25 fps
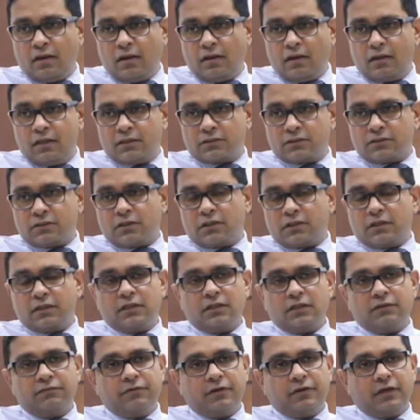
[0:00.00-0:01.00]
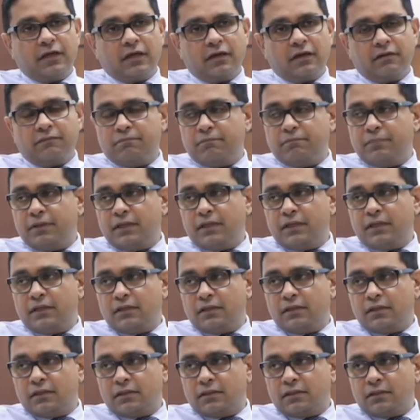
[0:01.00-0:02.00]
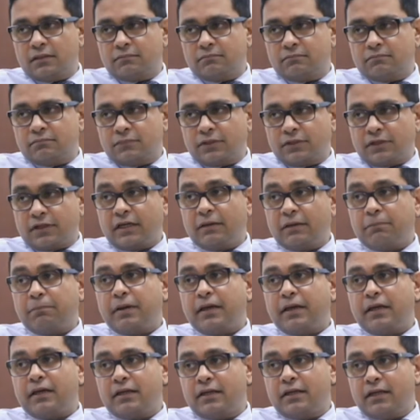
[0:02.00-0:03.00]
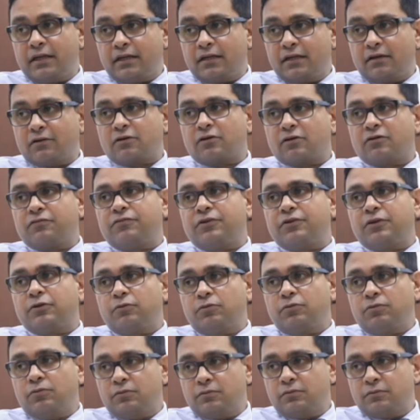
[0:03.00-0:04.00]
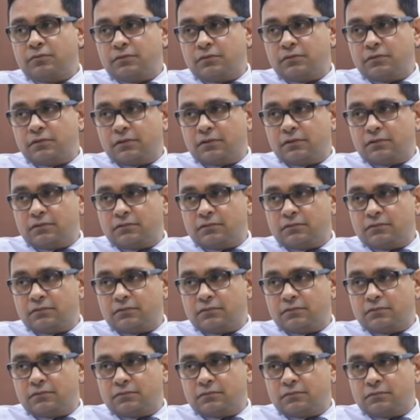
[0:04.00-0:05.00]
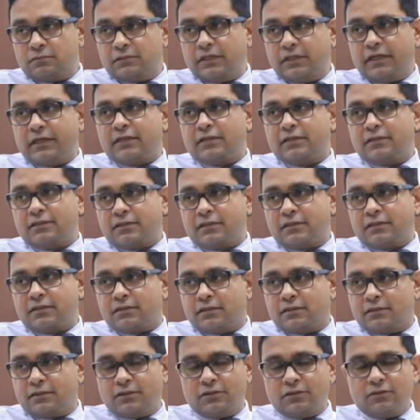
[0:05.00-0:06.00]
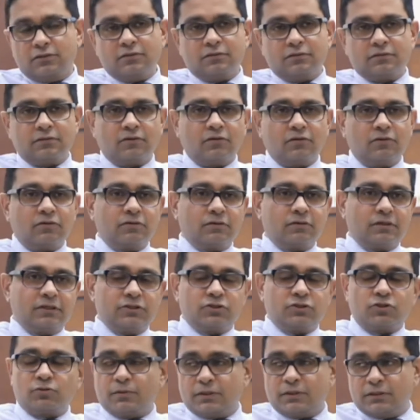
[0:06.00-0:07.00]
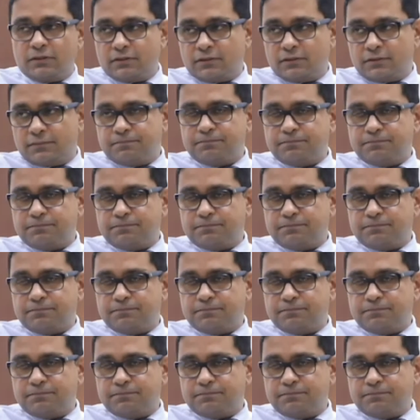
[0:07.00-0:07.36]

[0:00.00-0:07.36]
historically we had been repaying debt out of new debt, or instruments.